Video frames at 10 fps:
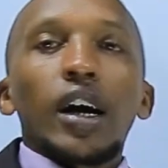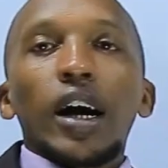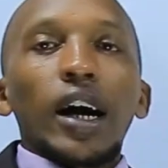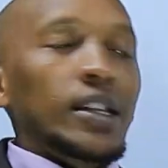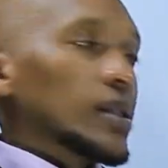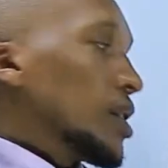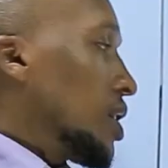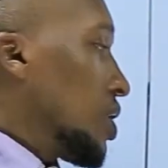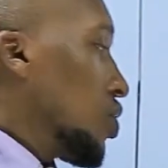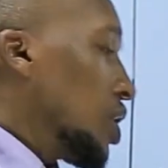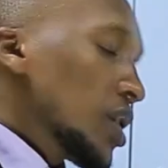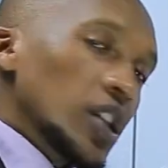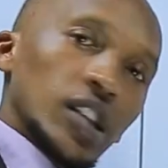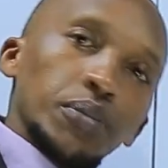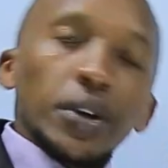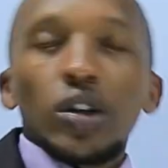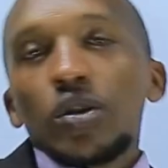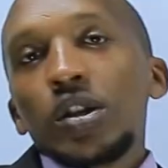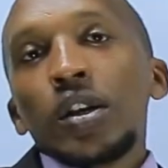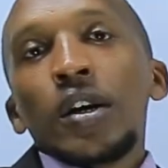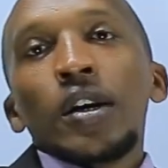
uh, at, uh, during this period,